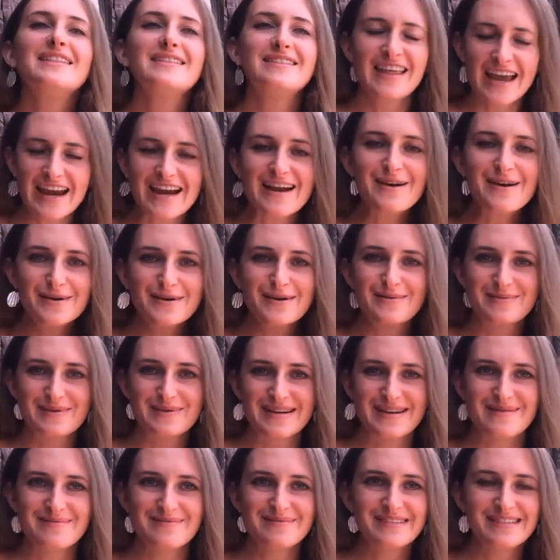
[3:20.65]
They don't know
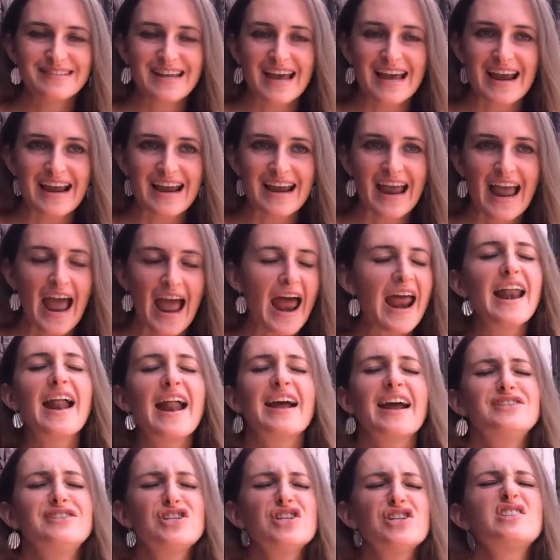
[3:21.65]
what I'm saying, and
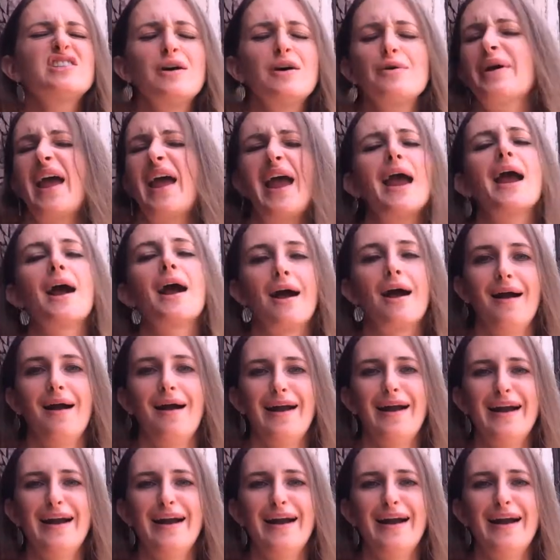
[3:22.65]
I just don't care.